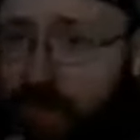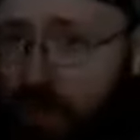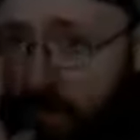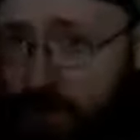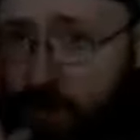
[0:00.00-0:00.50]

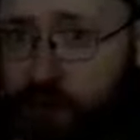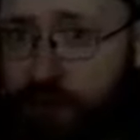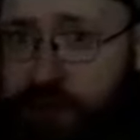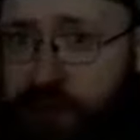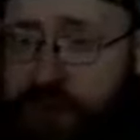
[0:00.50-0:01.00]
The first
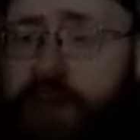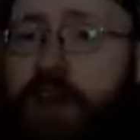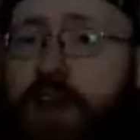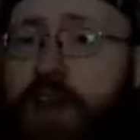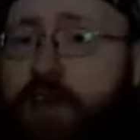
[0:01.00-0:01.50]
season,
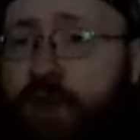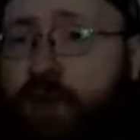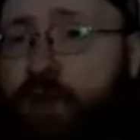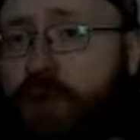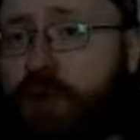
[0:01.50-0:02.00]
for
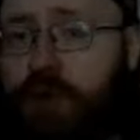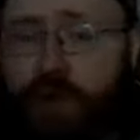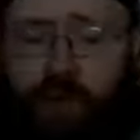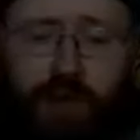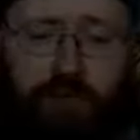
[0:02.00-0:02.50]
those who don't
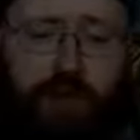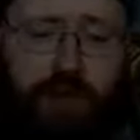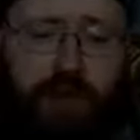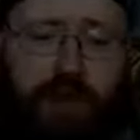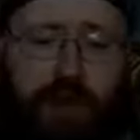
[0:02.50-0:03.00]
know,
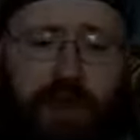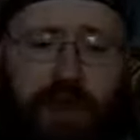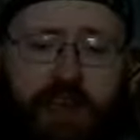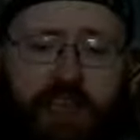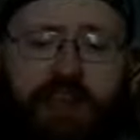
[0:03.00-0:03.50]

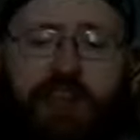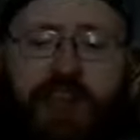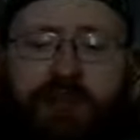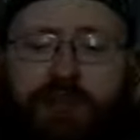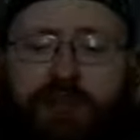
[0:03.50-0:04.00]
each
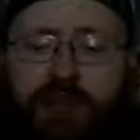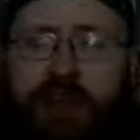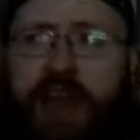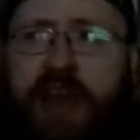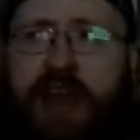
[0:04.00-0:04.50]

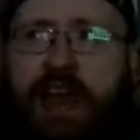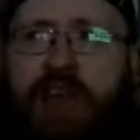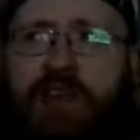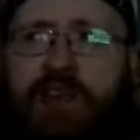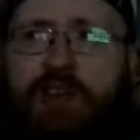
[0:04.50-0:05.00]
episode
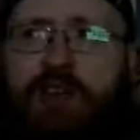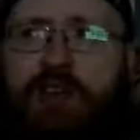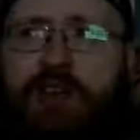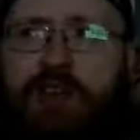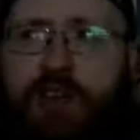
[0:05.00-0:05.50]
had
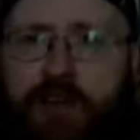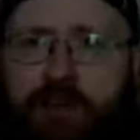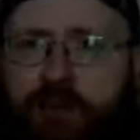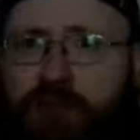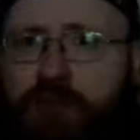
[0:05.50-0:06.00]

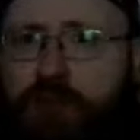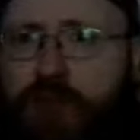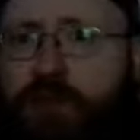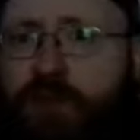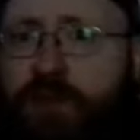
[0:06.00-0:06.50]
cover
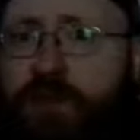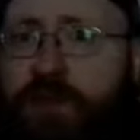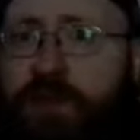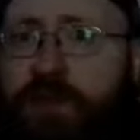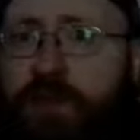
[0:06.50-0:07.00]
songs
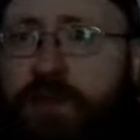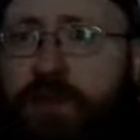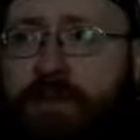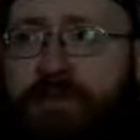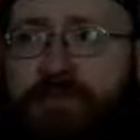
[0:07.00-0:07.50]
for
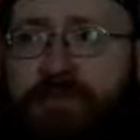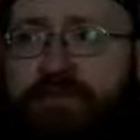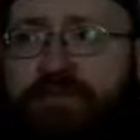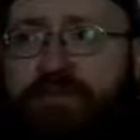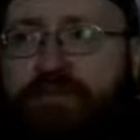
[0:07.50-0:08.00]

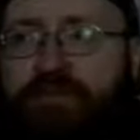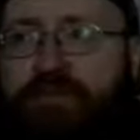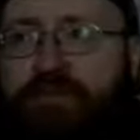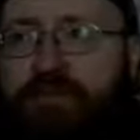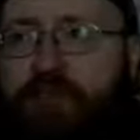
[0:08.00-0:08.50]

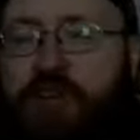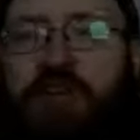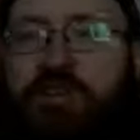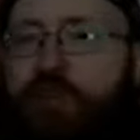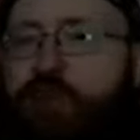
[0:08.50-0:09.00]

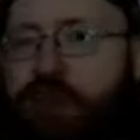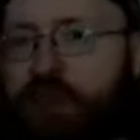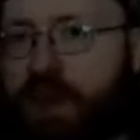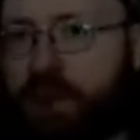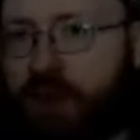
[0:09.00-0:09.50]
cover versions of
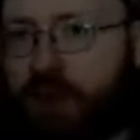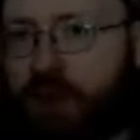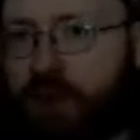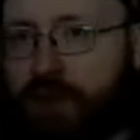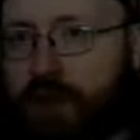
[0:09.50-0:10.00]
famous
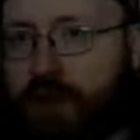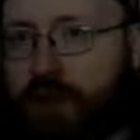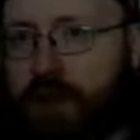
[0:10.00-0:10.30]
songs.